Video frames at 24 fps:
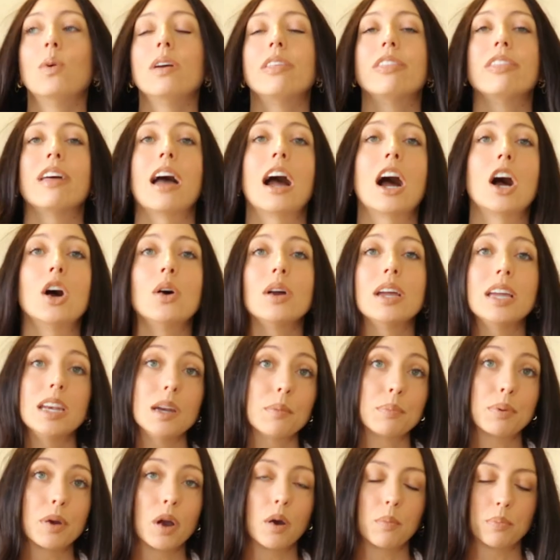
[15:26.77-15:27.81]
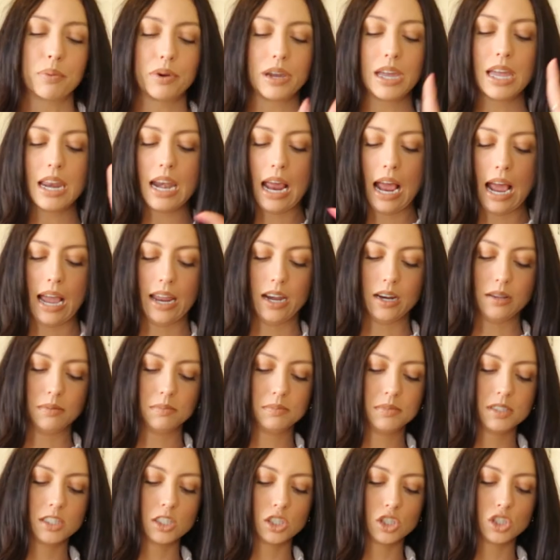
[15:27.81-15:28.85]
without inappropriate
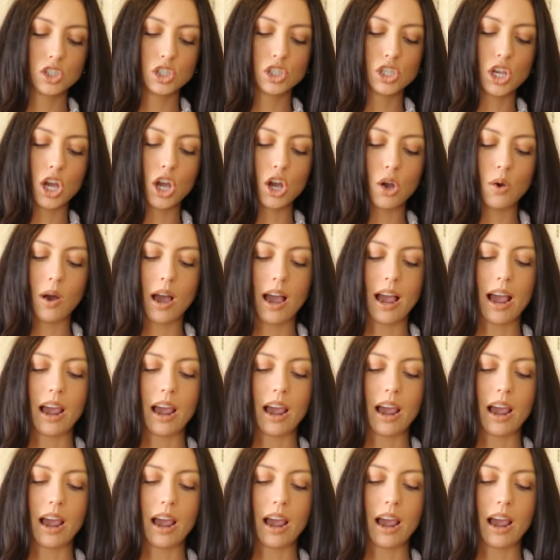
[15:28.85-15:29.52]
items so